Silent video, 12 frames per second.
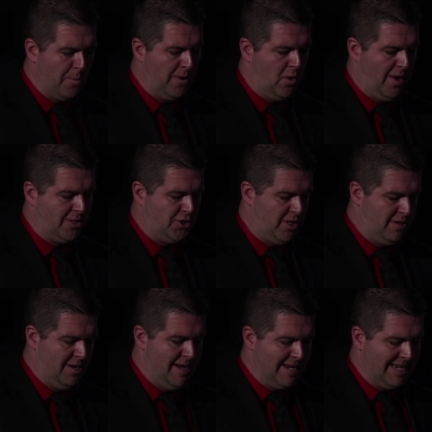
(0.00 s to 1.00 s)
open
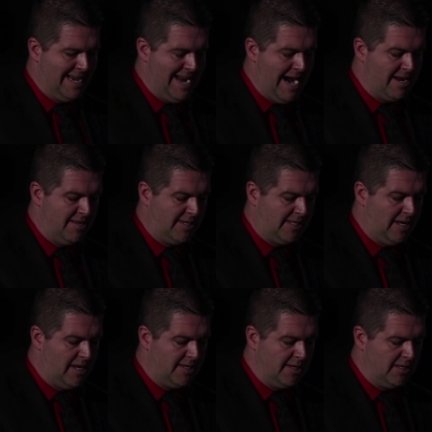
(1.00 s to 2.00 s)
question, Canadian
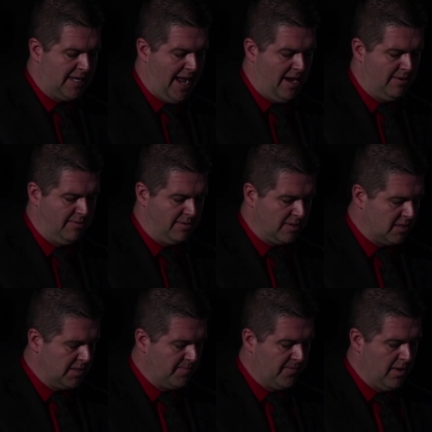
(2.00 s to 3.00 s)
cities and
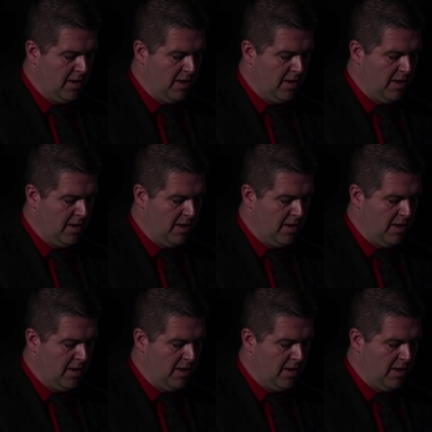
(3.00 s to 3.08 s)
towns.